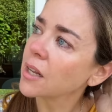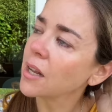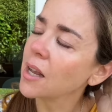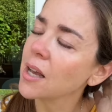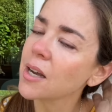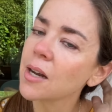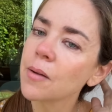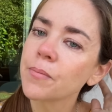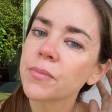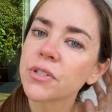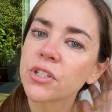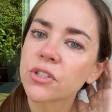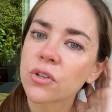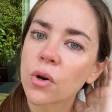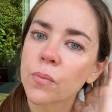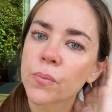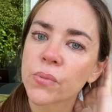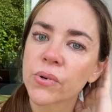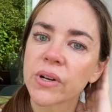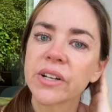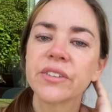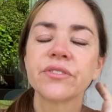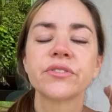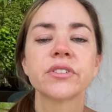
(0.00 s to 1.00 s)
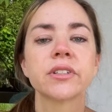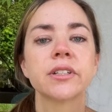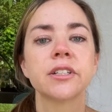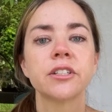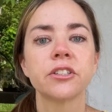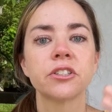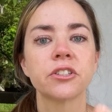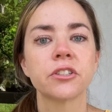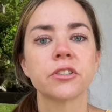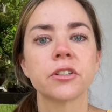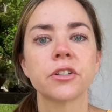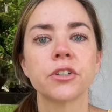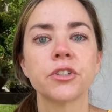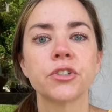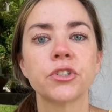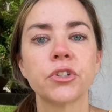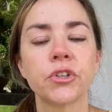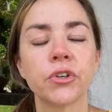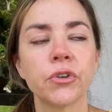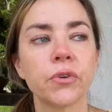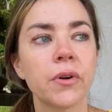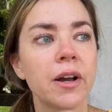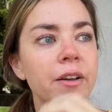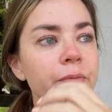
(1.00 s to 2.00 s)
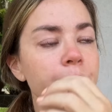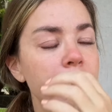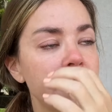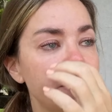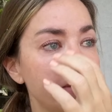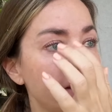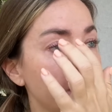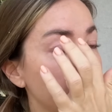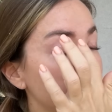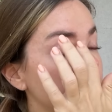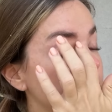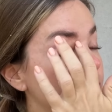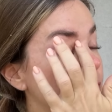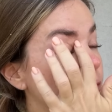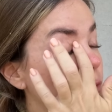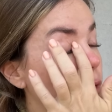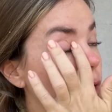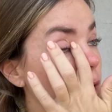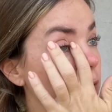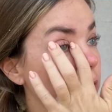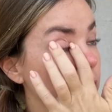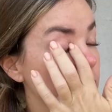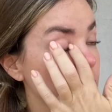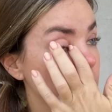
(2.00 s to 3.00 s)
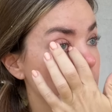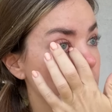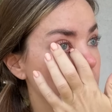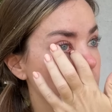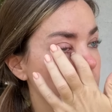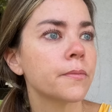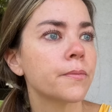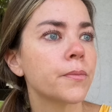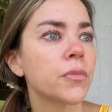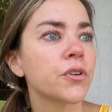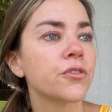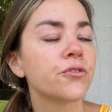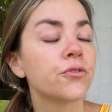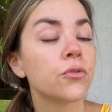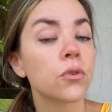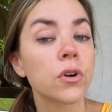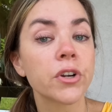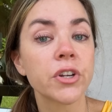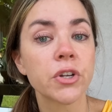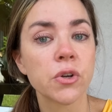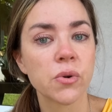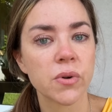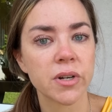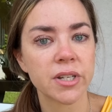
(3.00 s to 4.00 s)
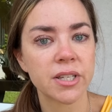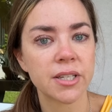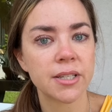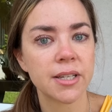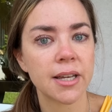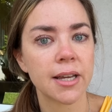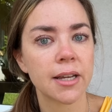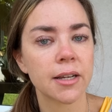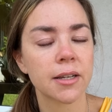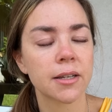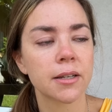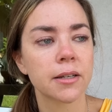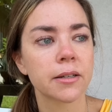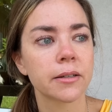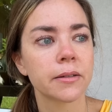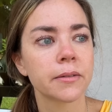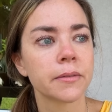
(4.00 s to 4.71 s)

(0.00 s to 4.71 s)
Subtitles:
And I'm so privileged to have been there for you before you were sick,